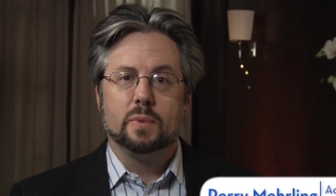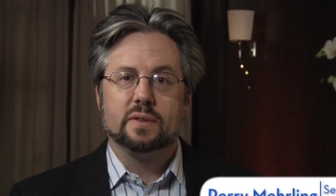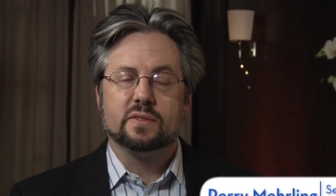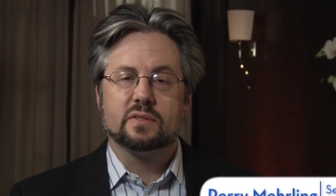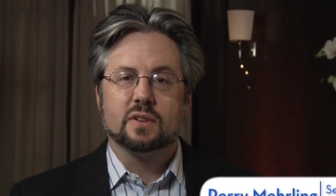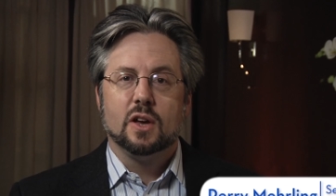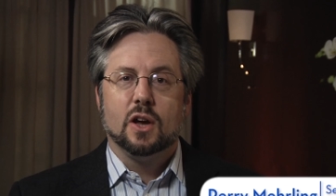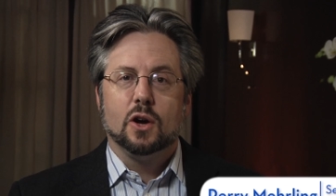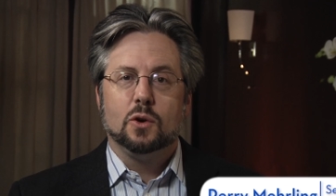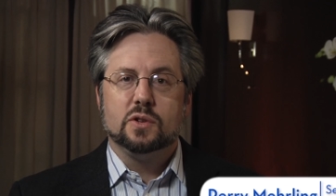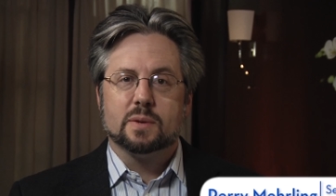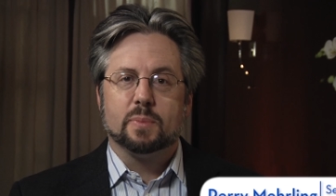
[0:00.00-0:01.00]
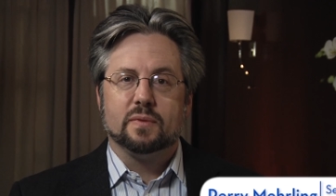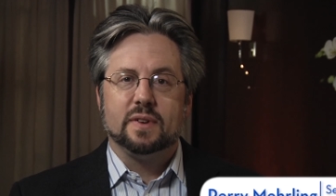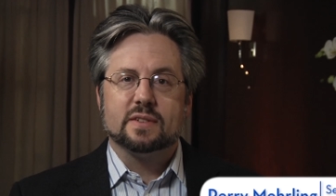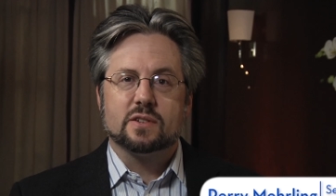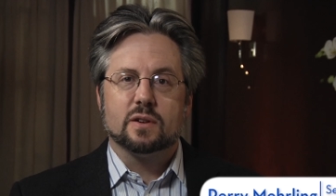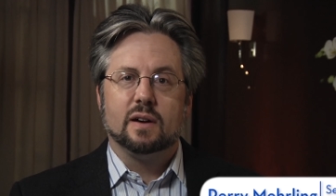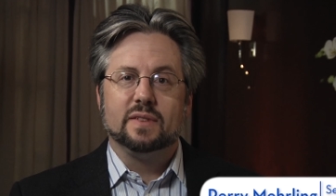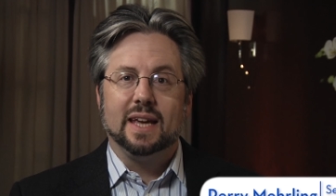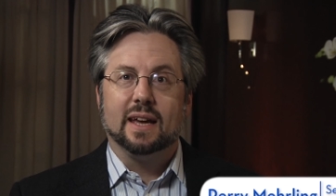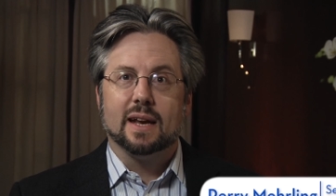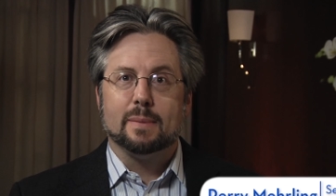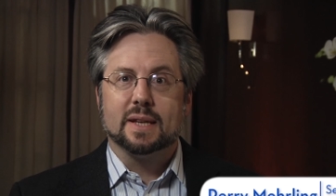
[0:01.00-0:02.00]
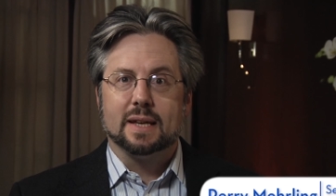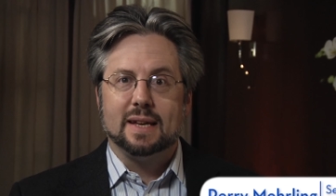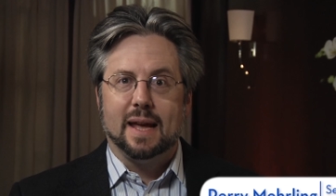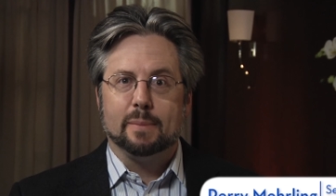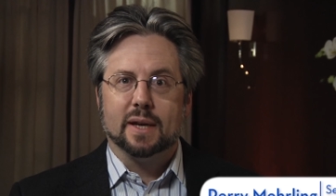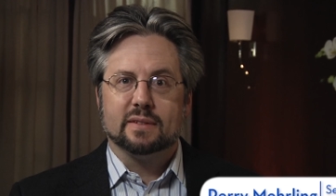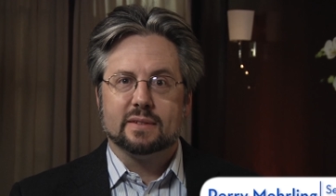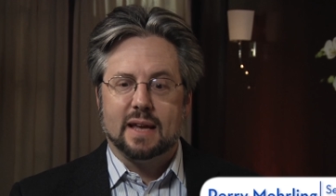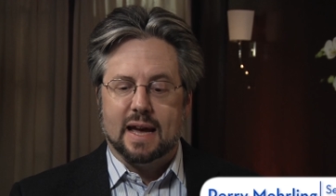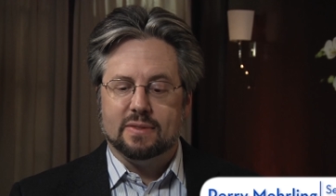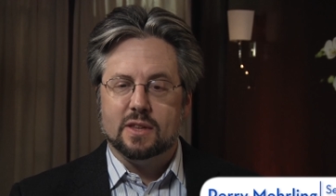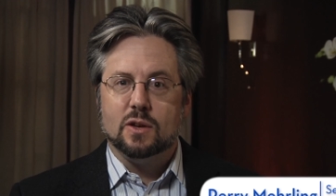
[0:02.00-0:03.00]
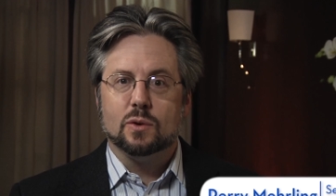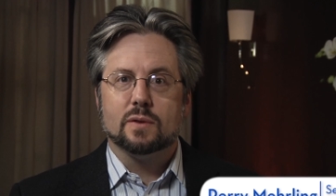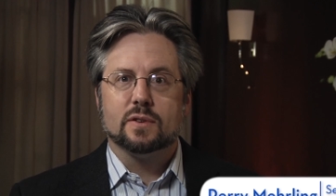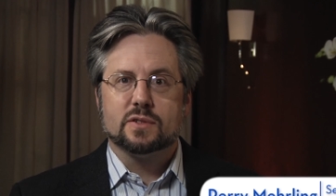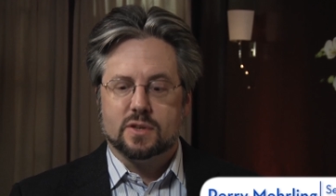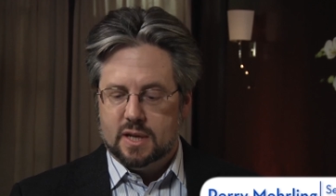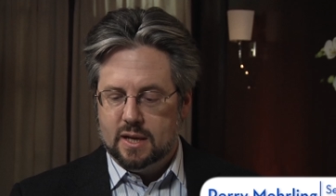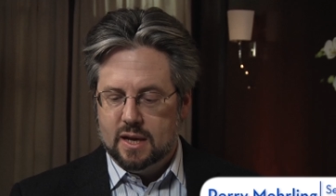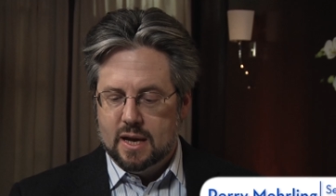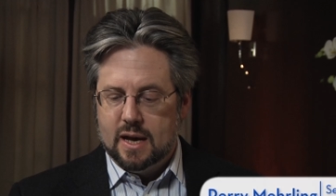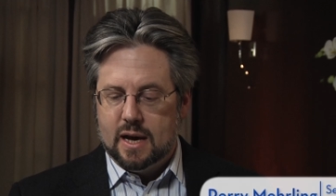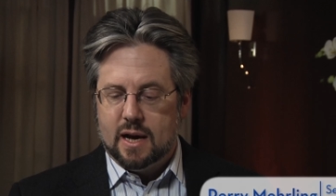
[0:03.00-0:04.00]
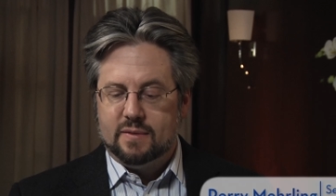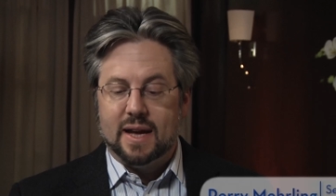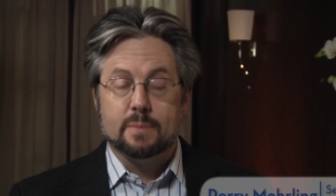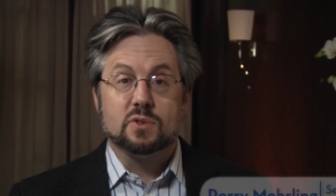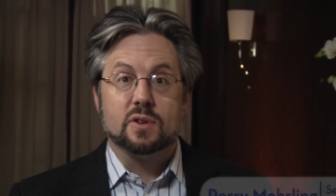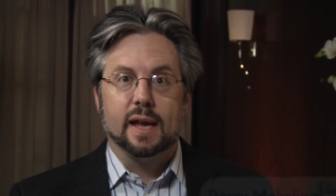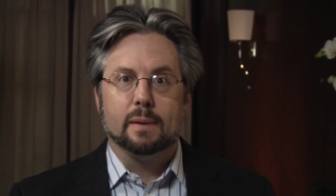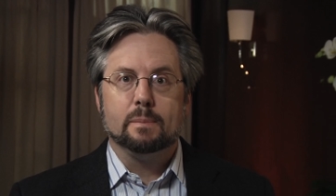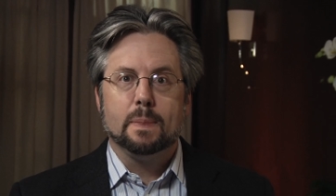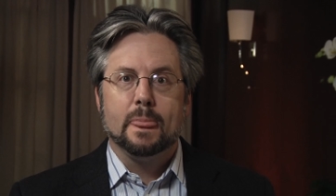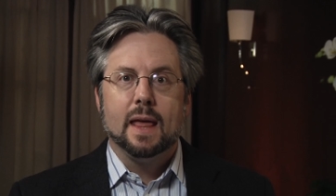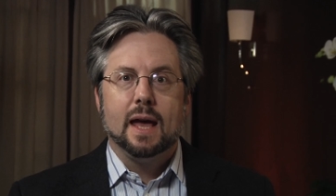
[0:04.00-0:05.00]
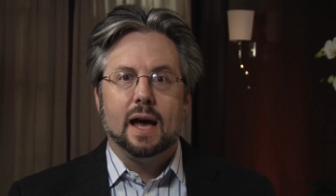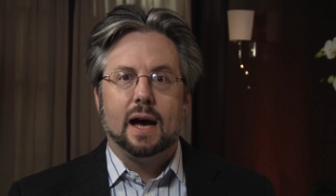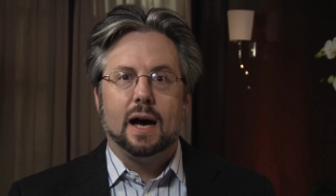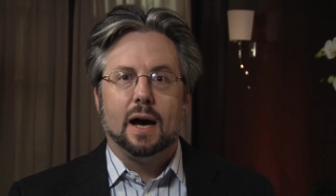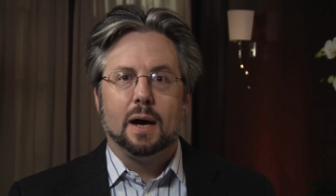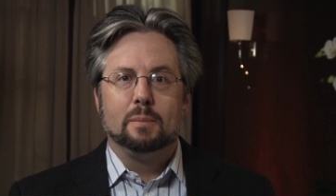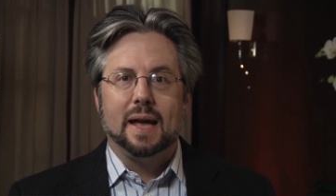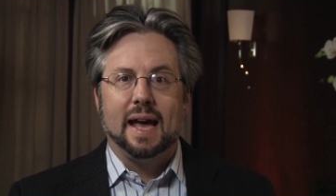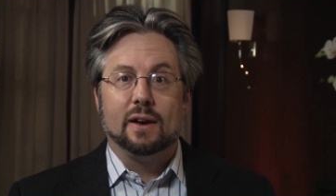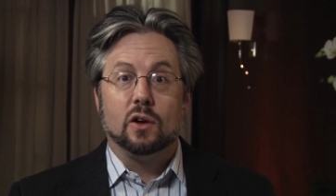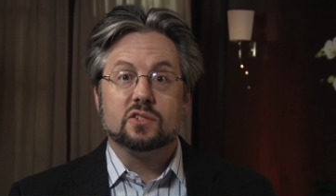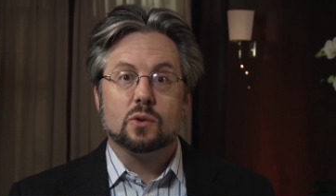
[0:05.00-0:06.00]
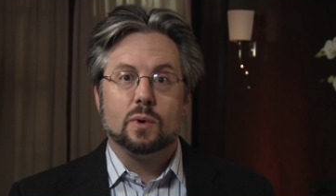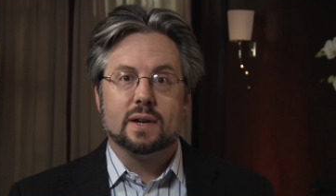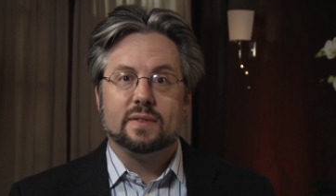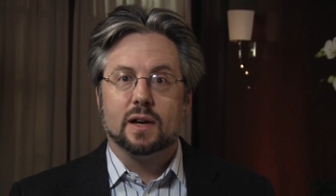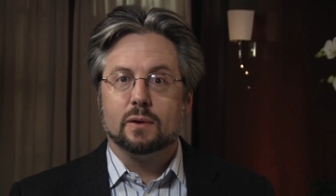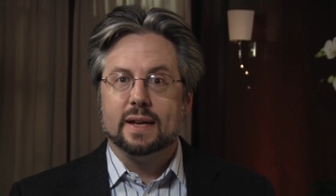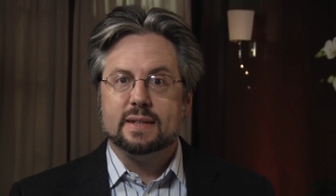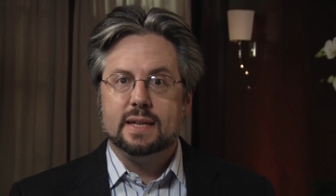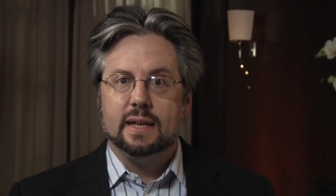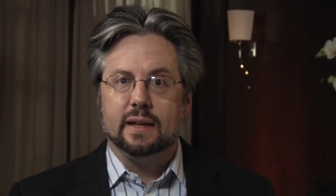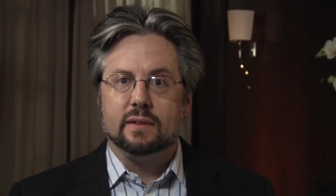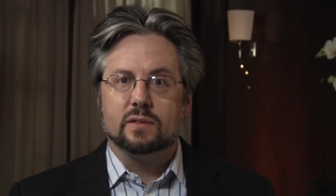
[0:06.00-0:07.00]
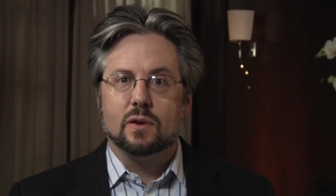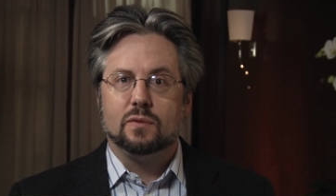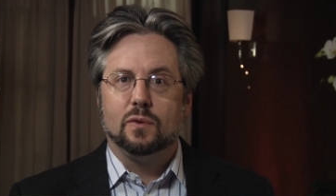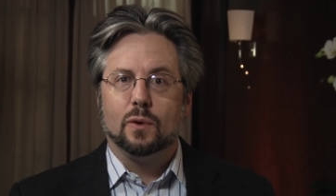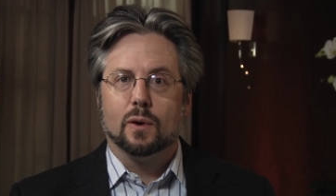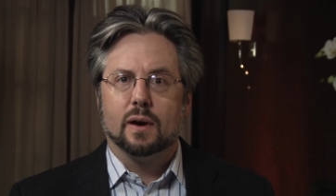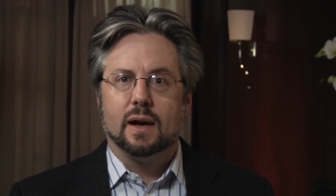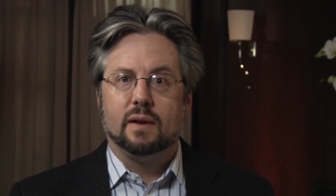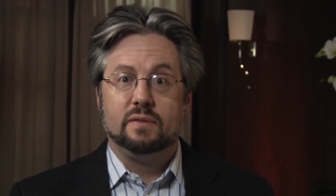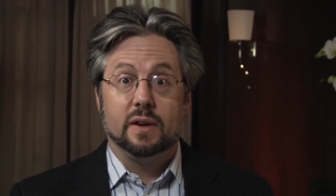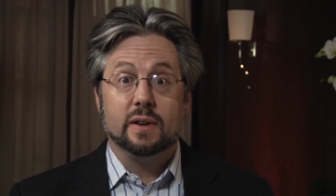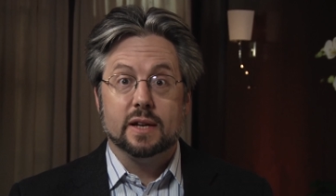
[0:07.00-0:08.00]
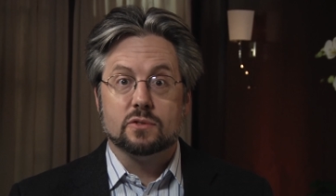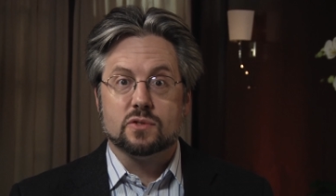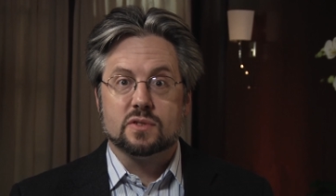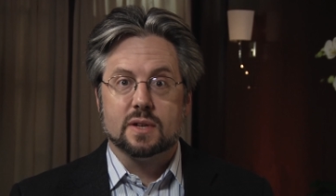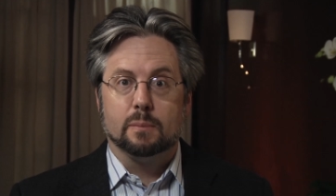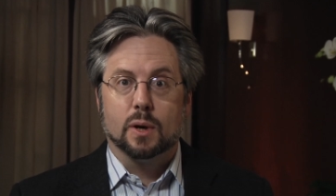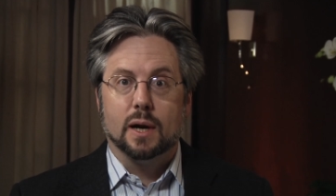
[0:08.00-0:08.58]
Hommes, who's a professor of economic dynamics at the University of Amsterdam, um, and also one of our grantees for a very interesting